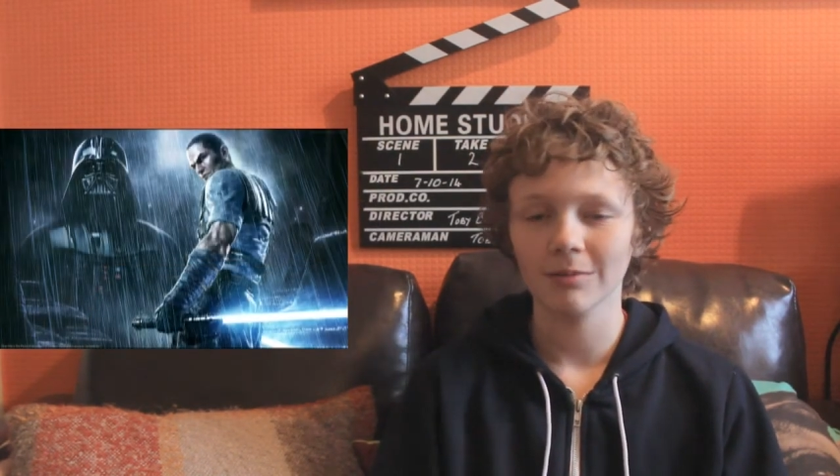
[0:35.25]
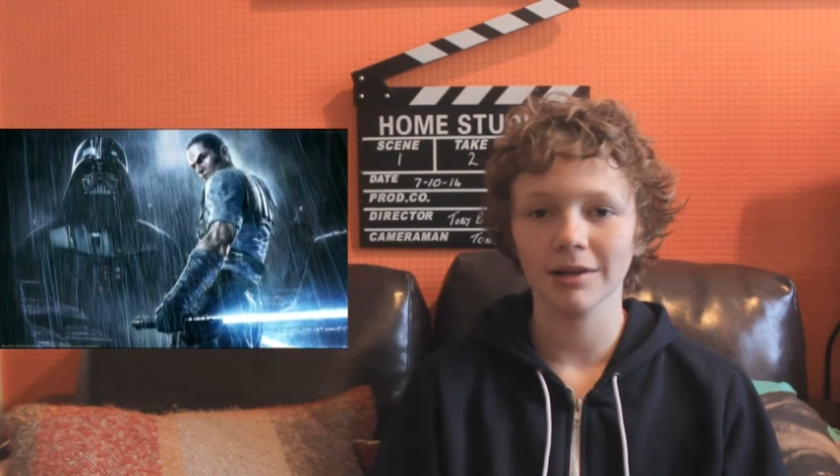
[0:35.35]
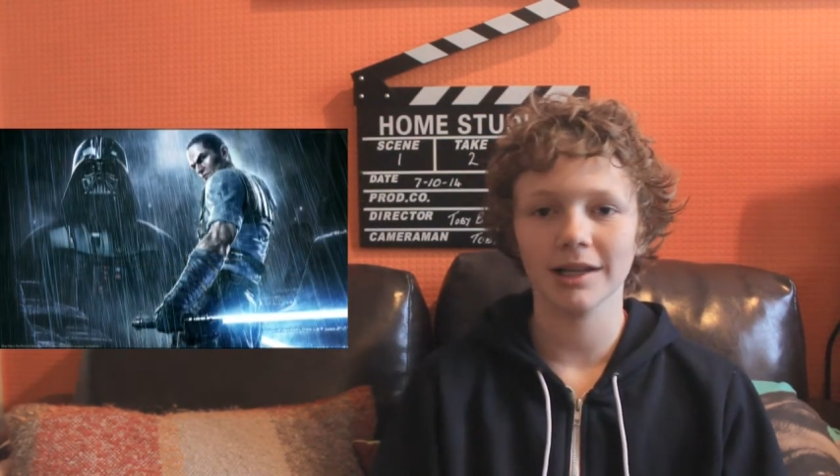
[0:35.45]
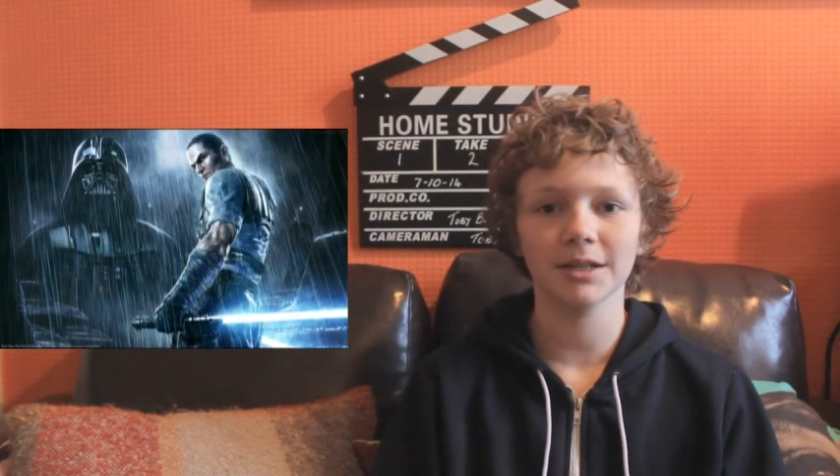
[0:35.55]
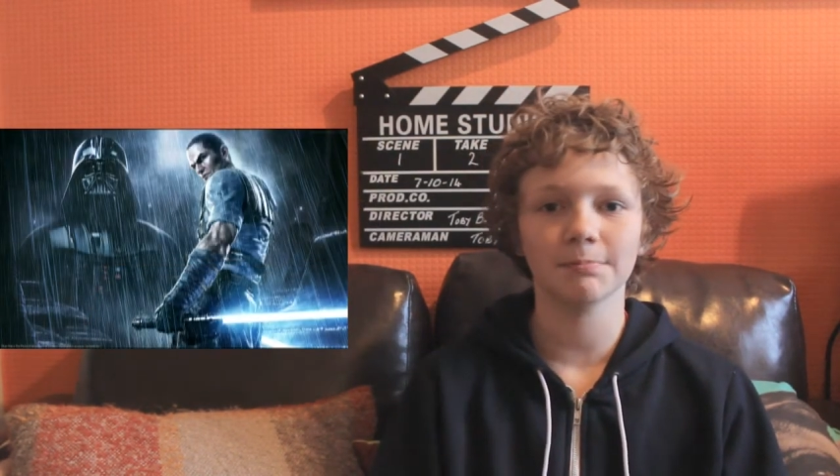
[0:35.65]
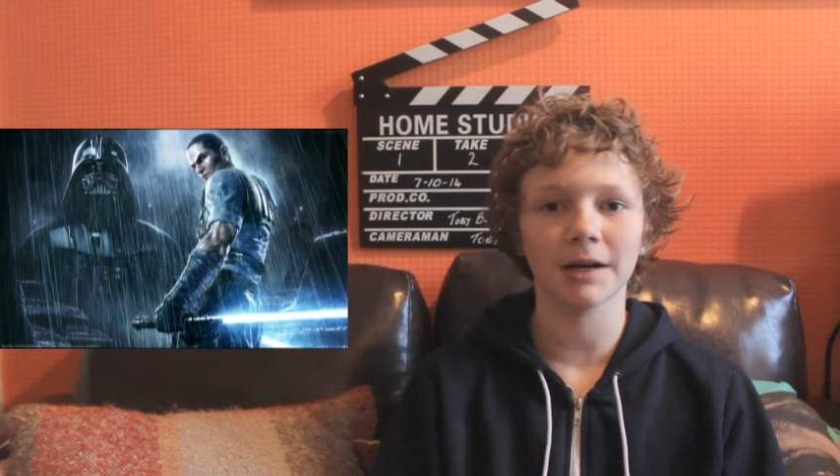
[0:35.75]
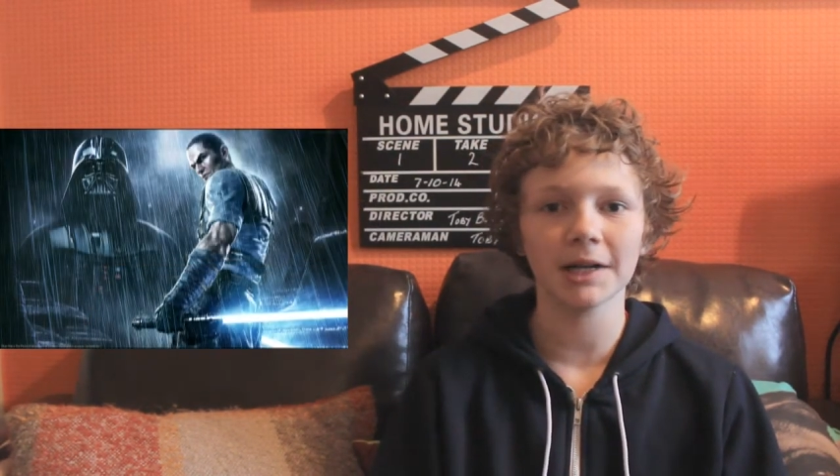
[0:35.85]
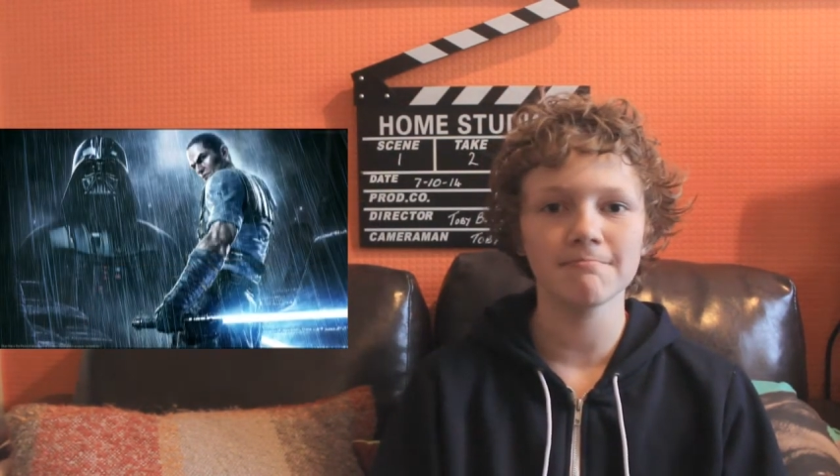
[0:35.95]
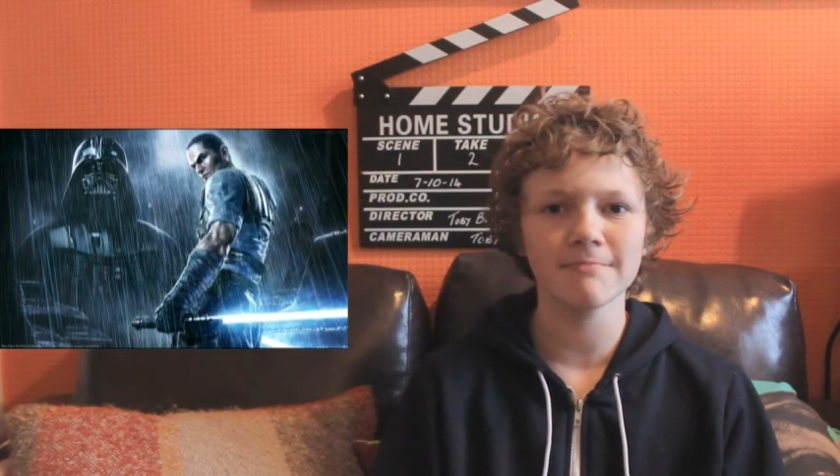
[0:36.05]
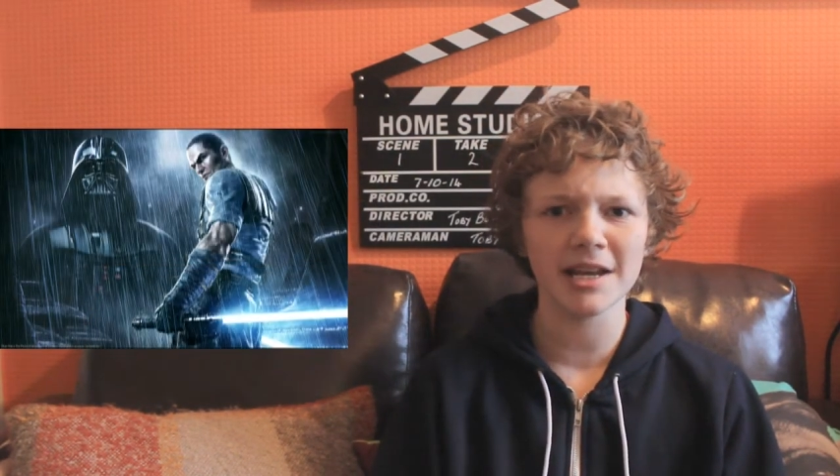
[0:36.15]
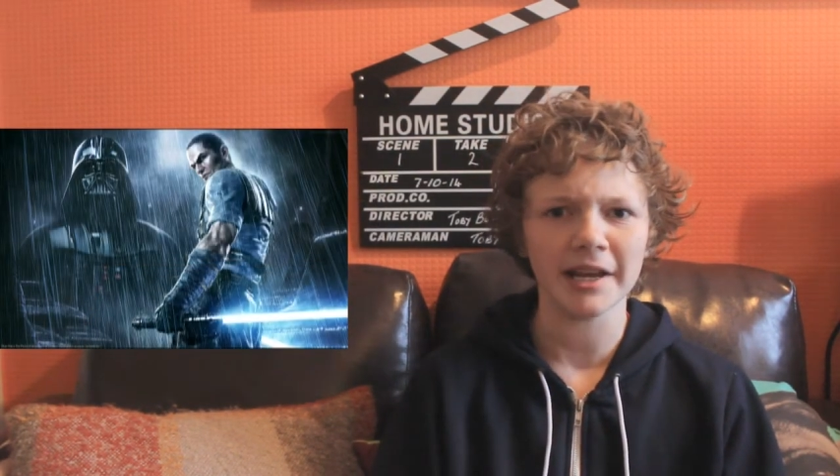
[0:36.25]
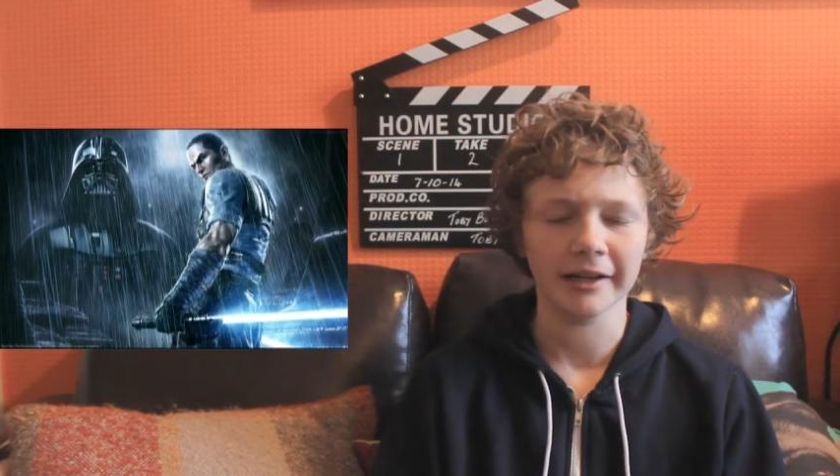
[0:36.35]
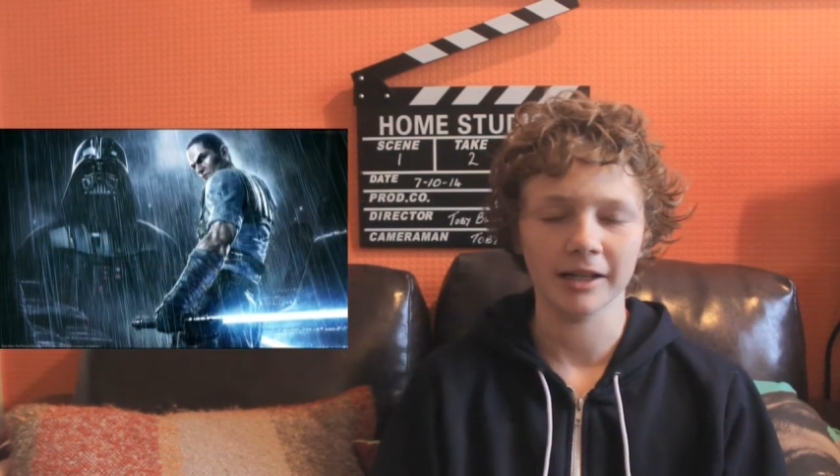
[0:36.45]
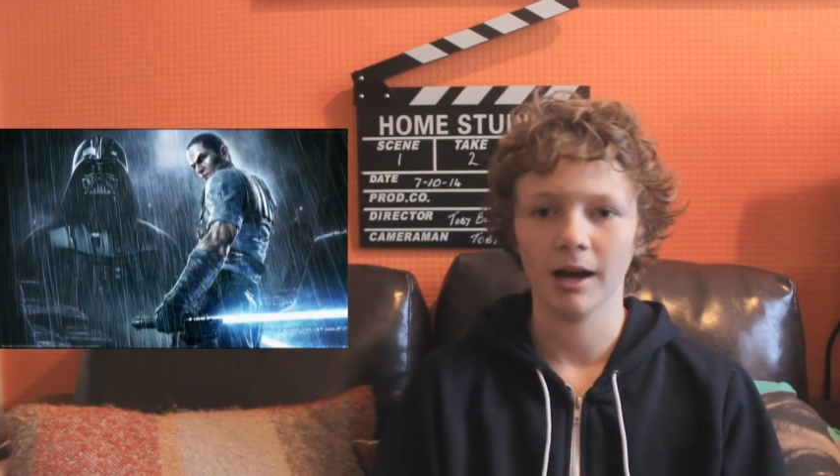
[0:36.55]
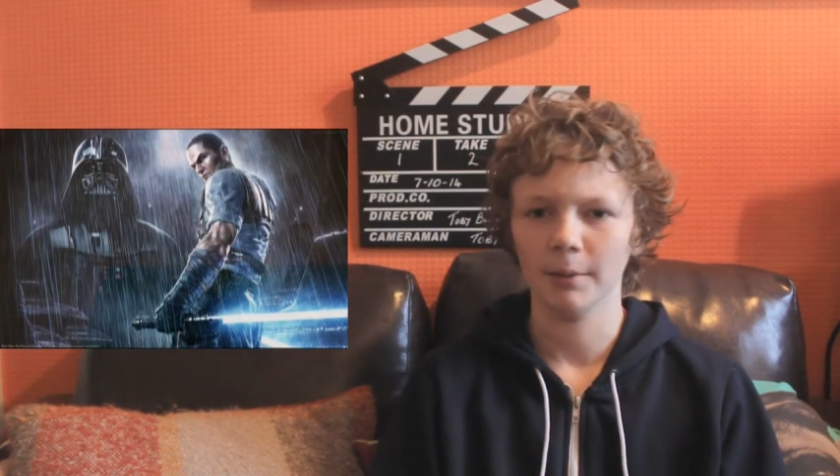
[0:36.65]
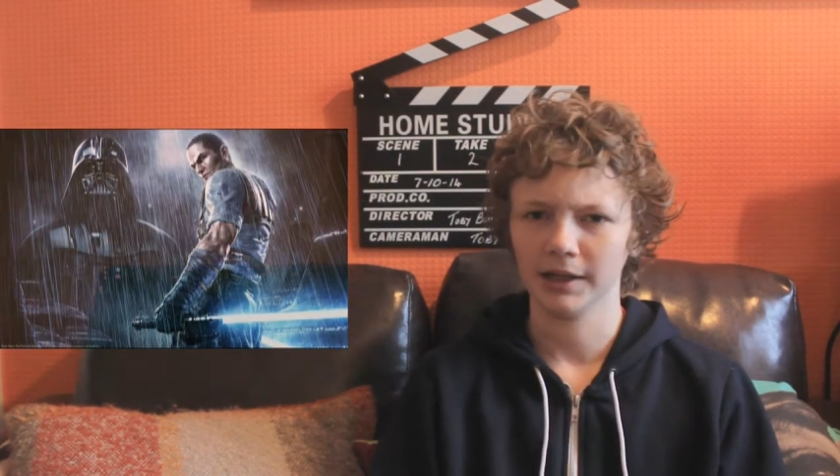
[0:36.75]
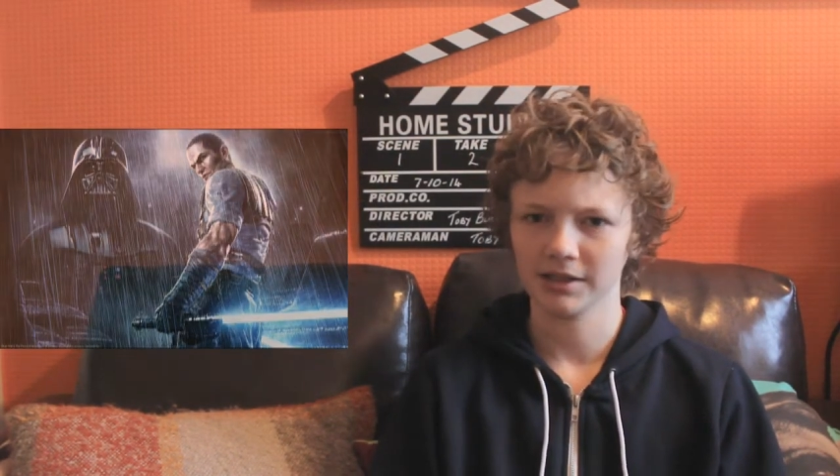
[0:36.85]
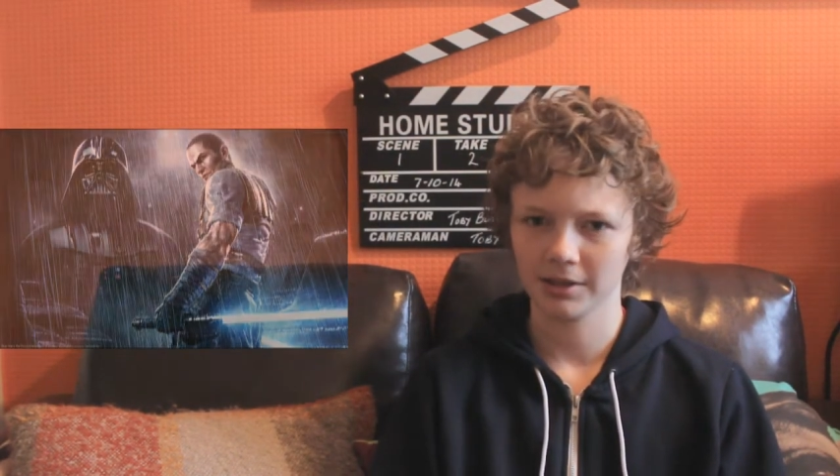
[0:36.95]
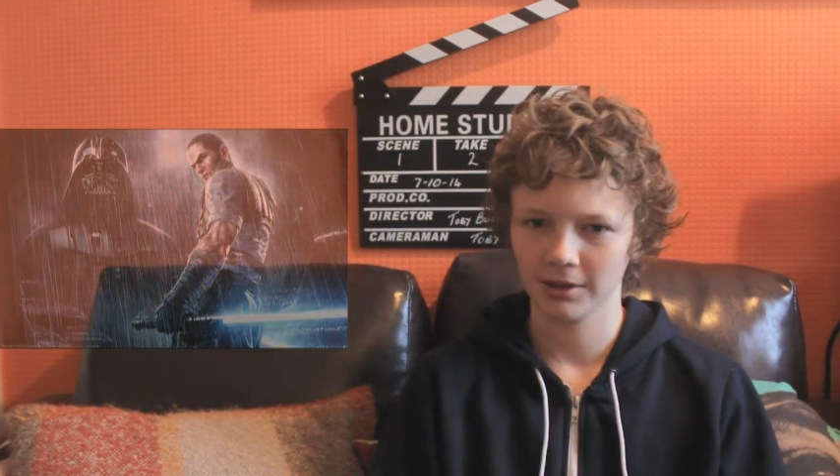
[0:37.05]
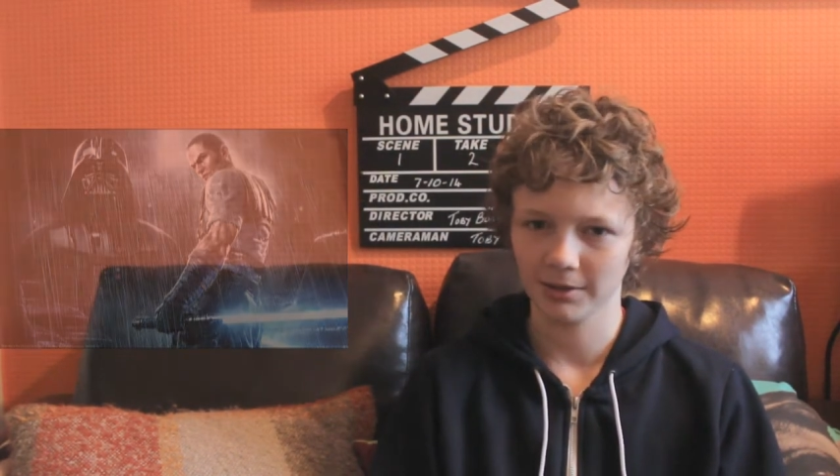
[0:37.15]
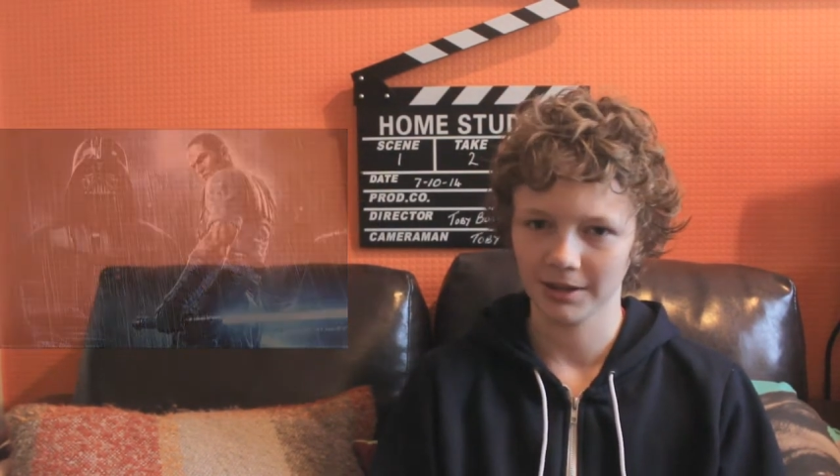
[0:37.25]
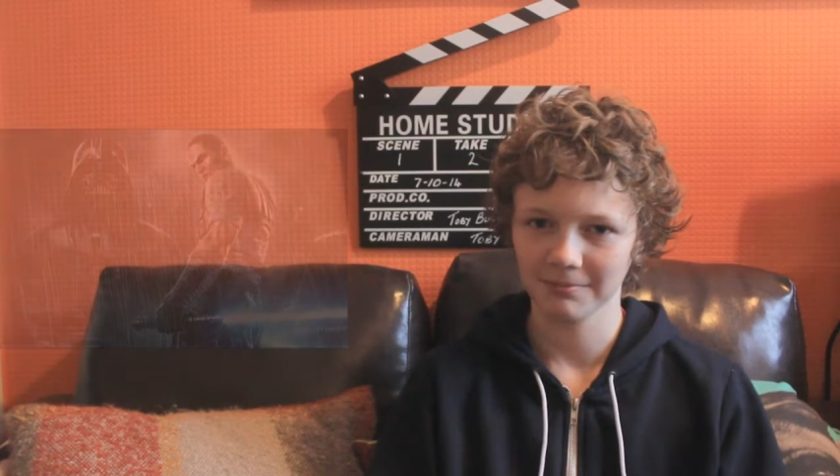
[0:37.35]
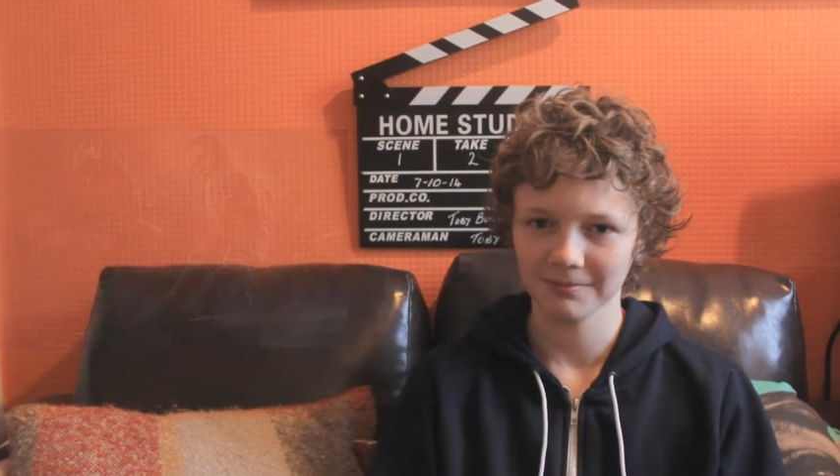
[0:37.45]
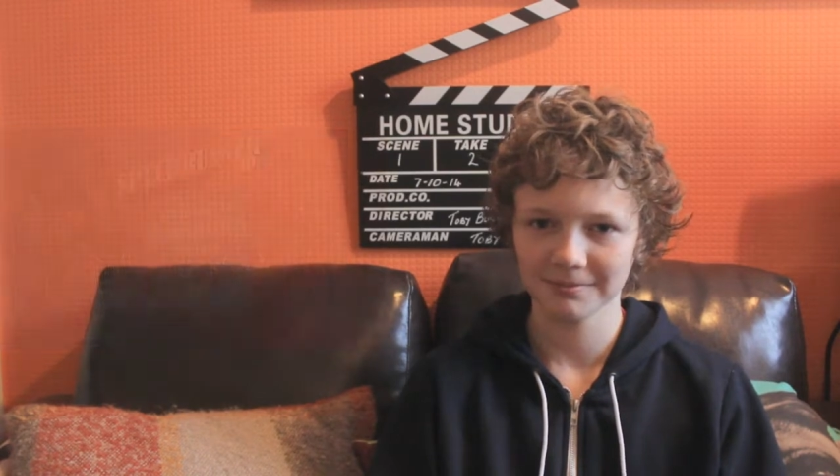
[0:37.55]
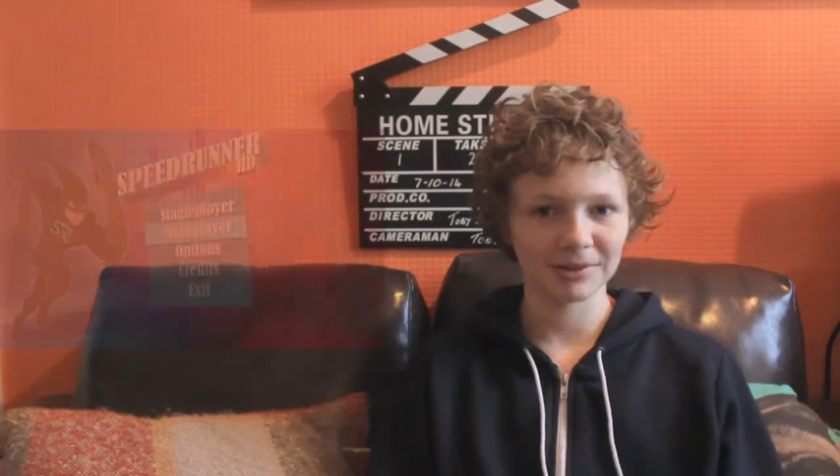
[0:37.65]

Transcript: played by me, coming soon.